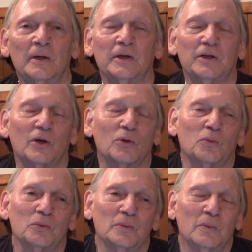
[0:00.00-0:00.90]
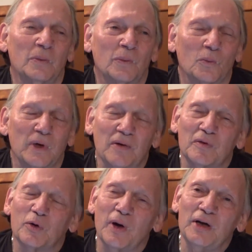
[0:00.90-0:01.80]
You know, we have a
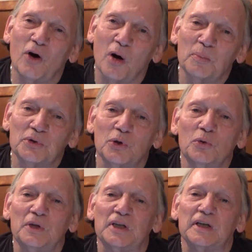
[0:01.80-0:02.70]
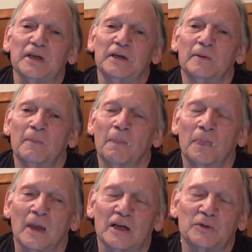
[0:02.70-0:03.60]
great opportunity
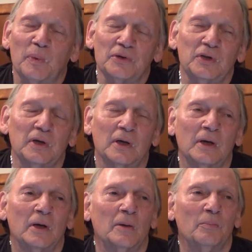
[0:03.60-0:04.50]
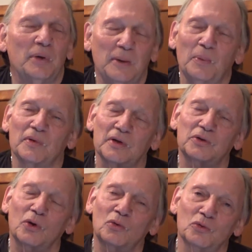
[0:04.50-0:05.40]
especially people that
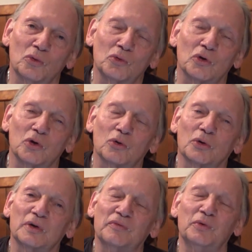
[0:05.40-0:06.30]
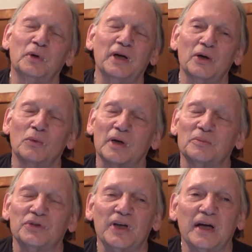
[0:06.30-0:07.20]
don't know the Lord, if you hear what I'm
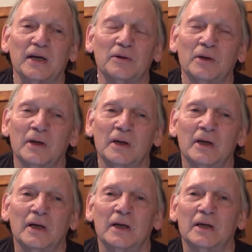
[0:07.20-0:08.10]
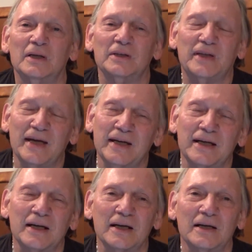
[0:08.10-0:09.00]
saying, take
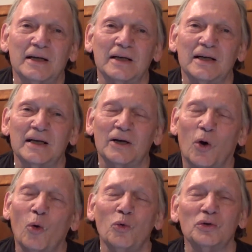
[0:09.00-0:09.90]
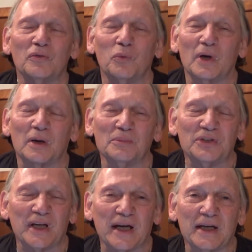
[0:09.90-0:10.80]
hold of what I'm
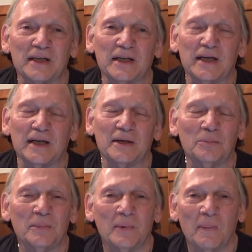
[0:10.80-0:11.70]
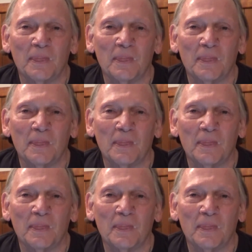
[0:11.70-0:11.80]
saying and